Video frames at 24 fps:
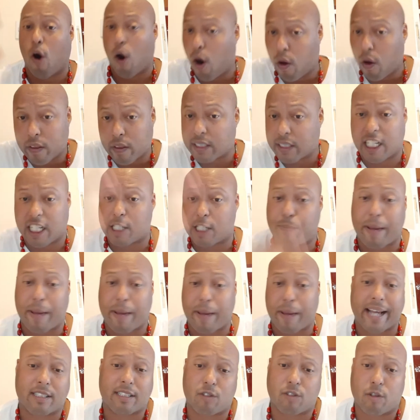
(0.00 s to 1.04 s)
He went second round.
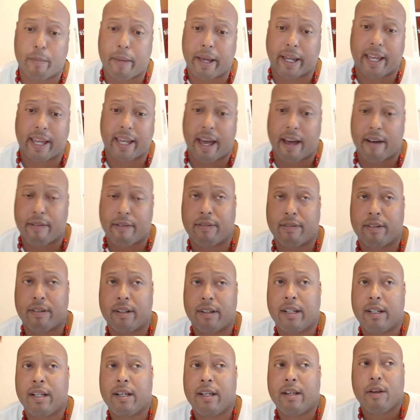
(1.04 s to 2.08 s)
All the teams
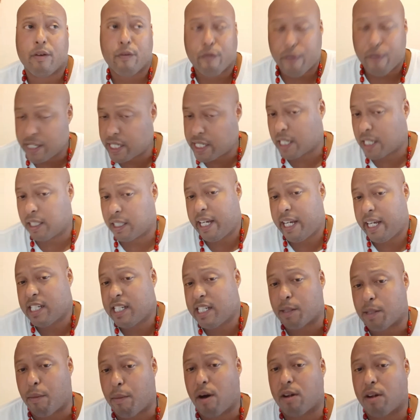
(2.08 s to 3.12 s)
passed on Metcalf.
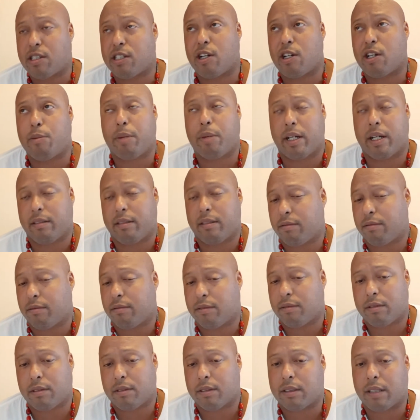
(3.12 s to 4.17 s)
Physically, he's a
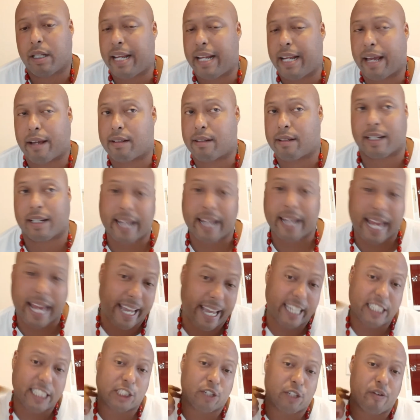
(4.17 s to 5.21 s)
monster, but the
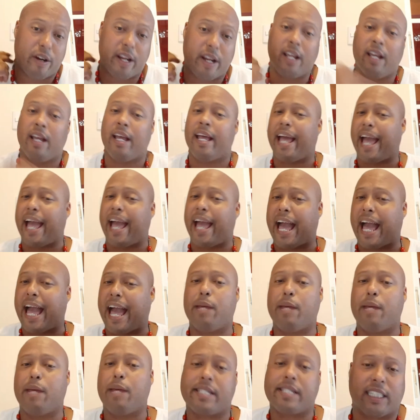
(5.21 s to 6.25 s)
neck injury,
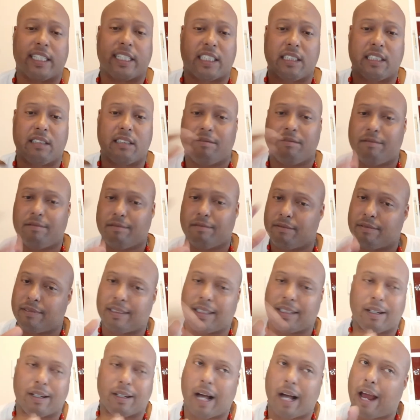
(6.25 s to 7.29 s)
any position,
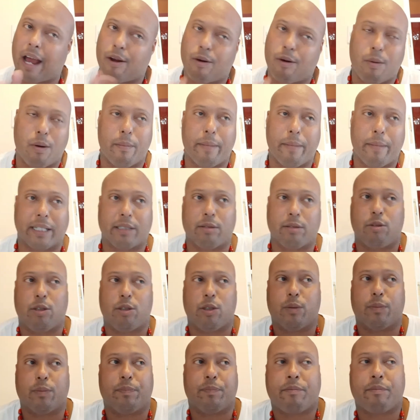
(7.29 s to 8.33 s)
I don't want to mess
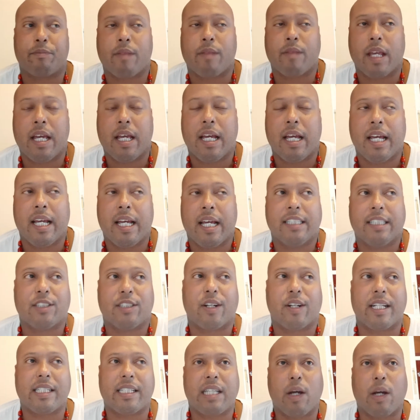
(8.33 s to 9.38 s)
with you.
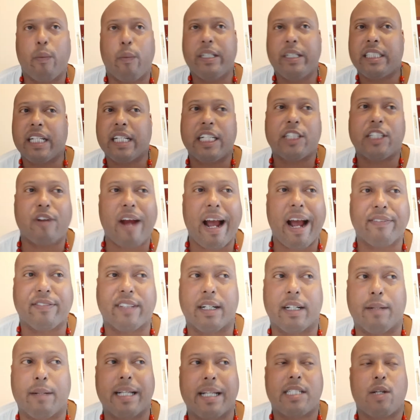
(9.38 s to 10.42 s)
So they said, we should have drafted
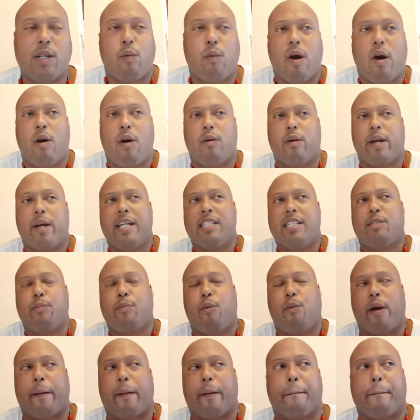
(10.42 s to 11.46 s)
him. I said, well, here's the
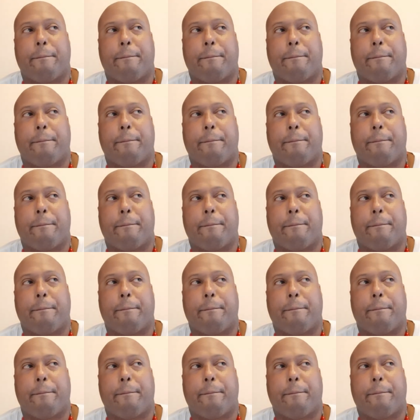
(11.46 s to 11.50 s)
point.